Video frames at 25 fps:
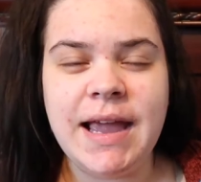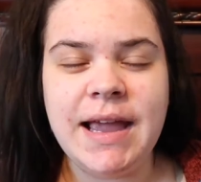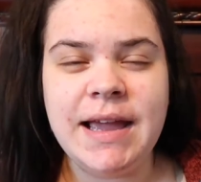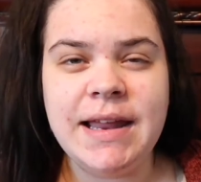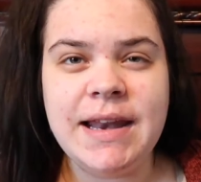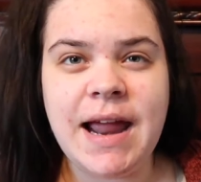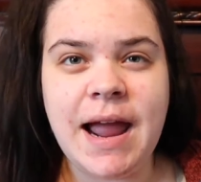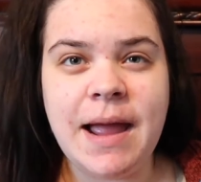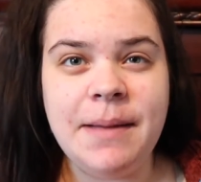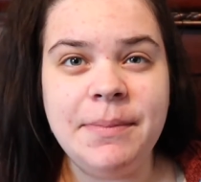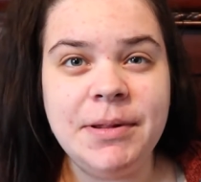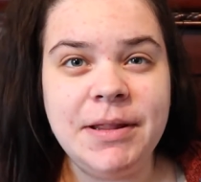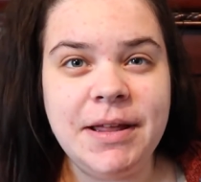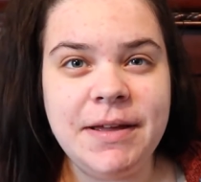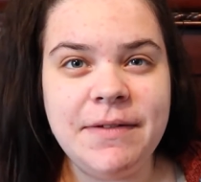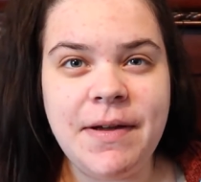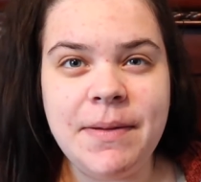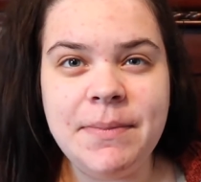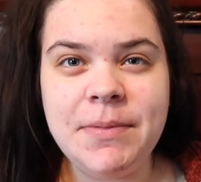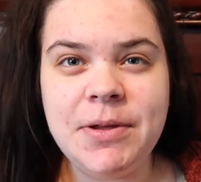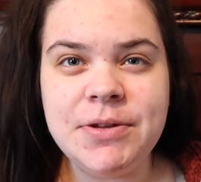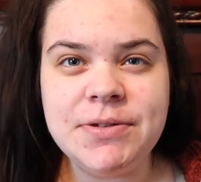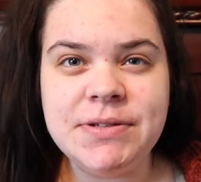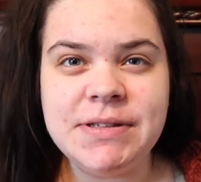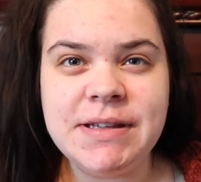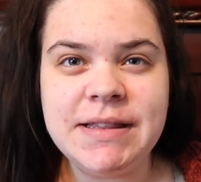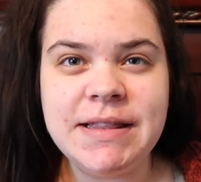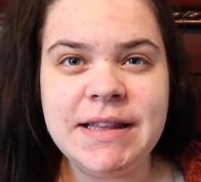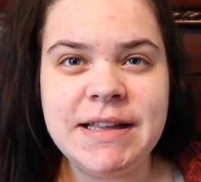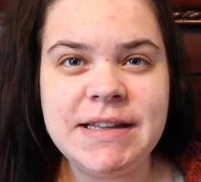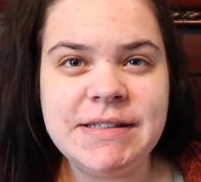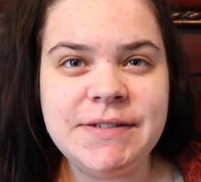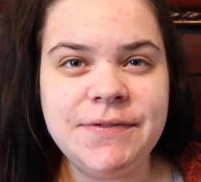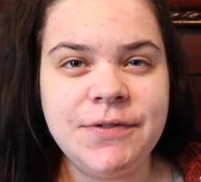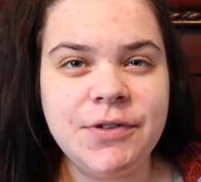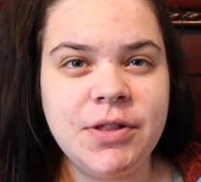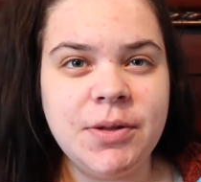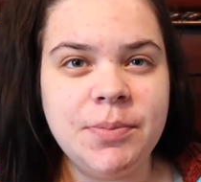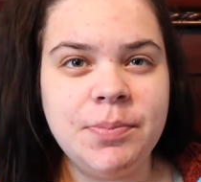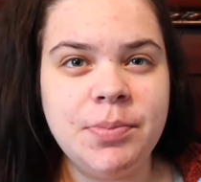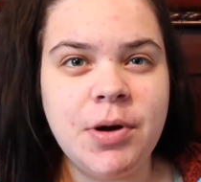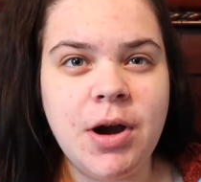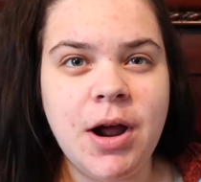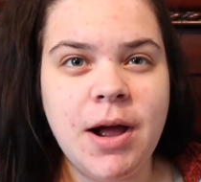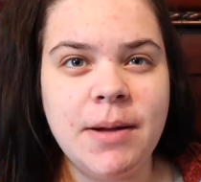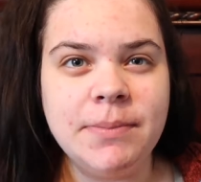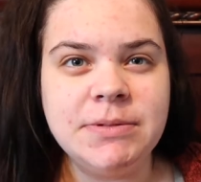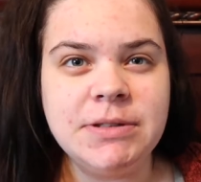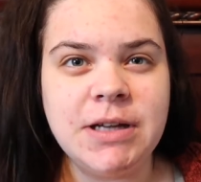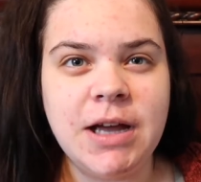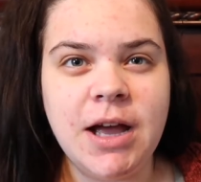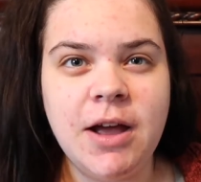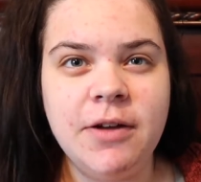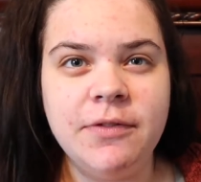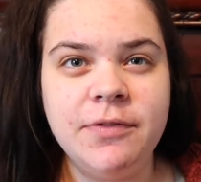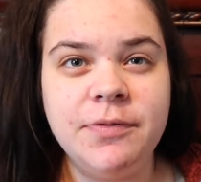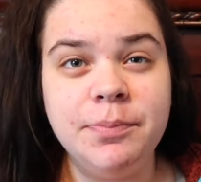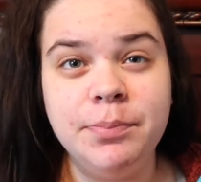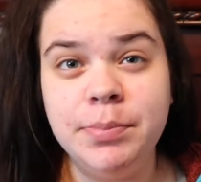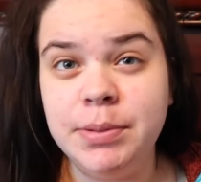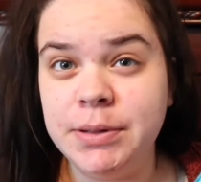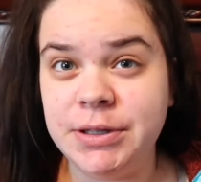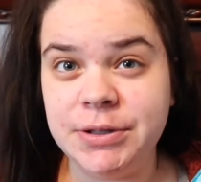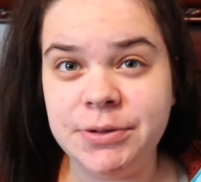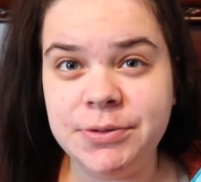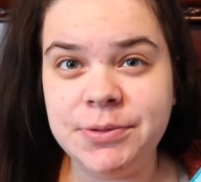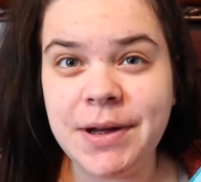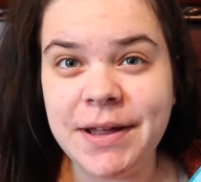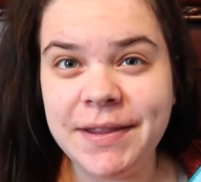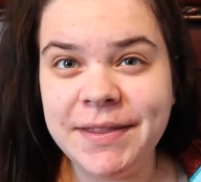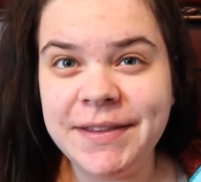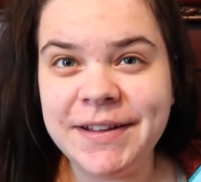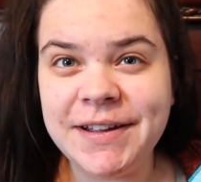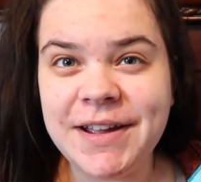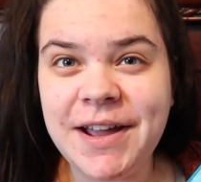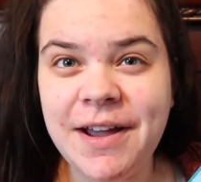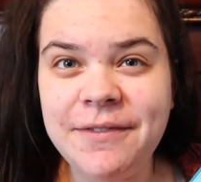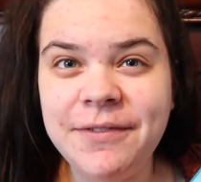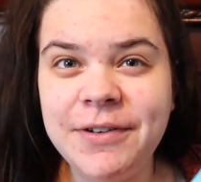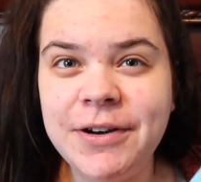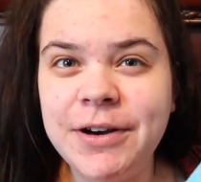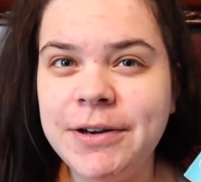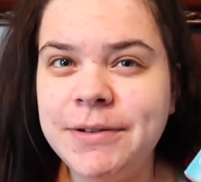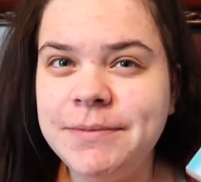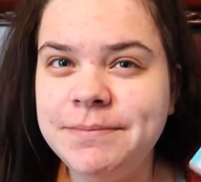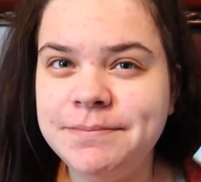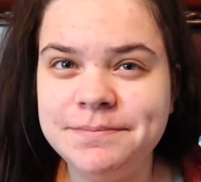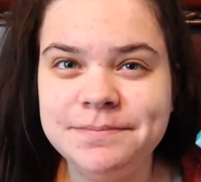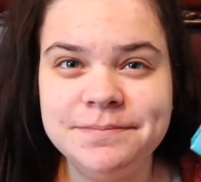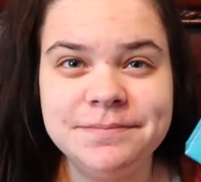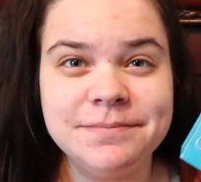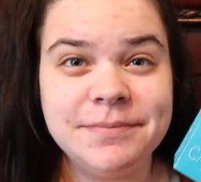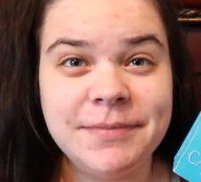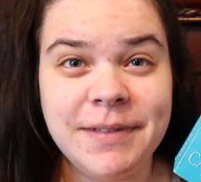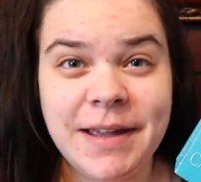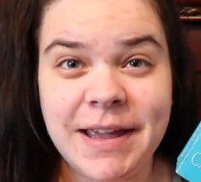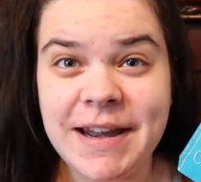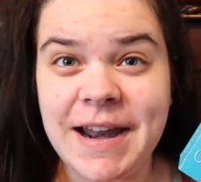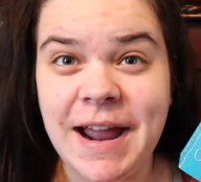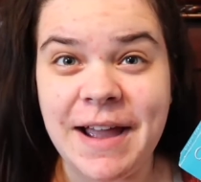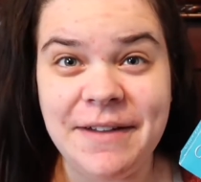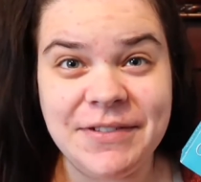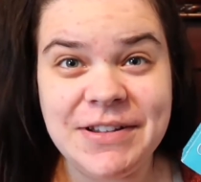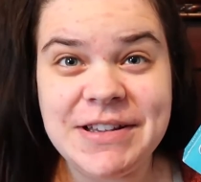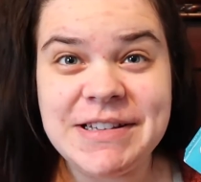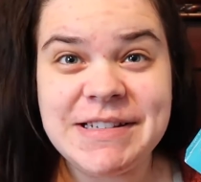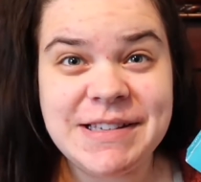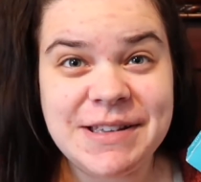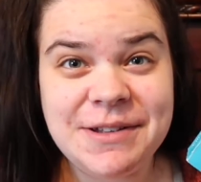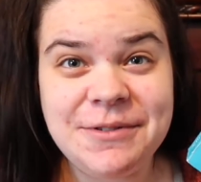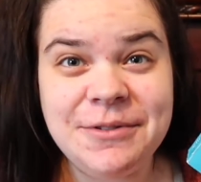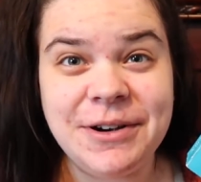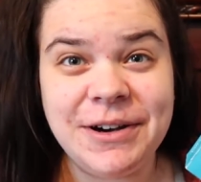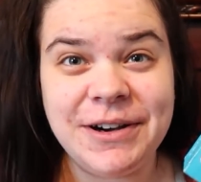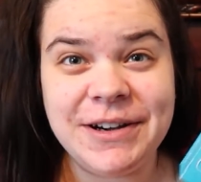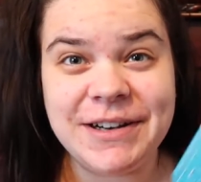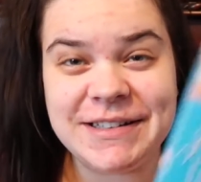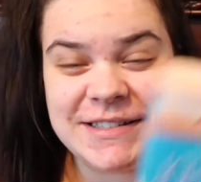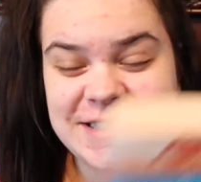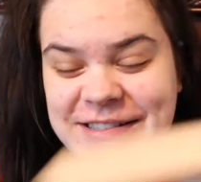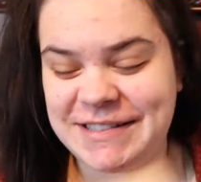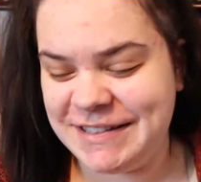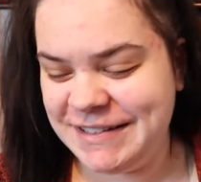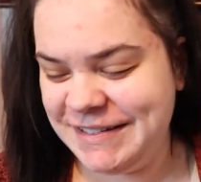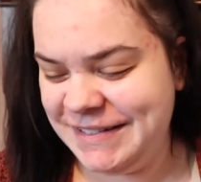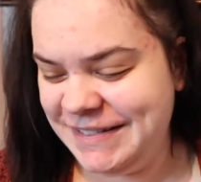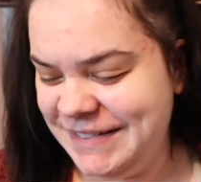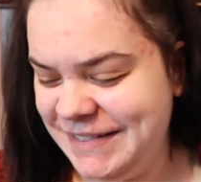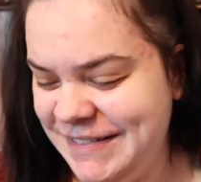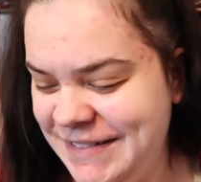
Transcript: and I believe I'm using this for the prompt of blue on the cover it obviously works.